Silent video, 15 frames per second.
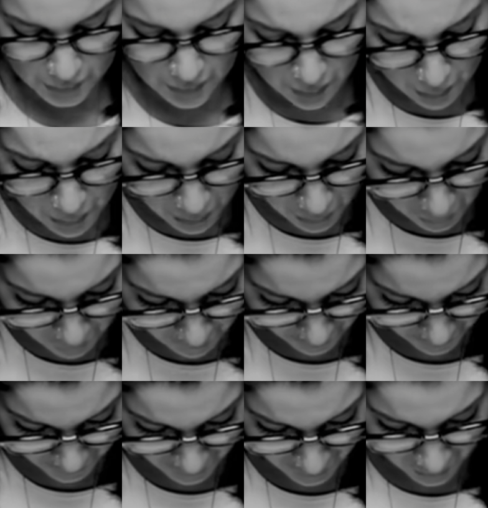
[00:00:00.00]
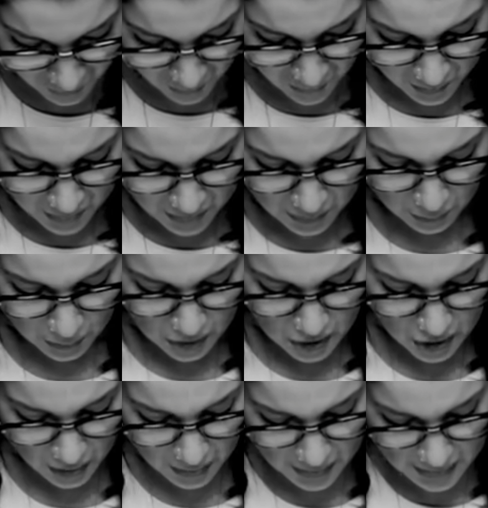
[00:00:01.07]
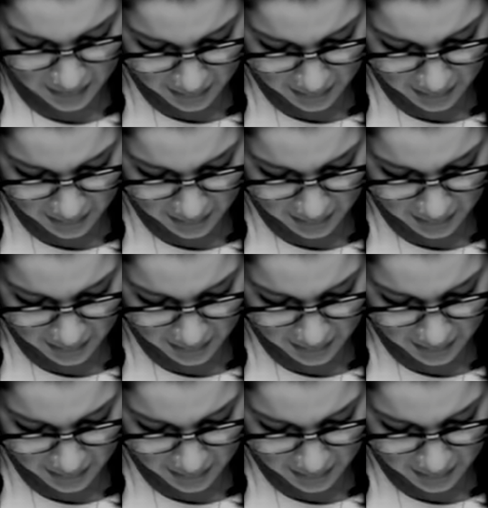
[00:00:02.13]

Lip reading: to move, nor shut his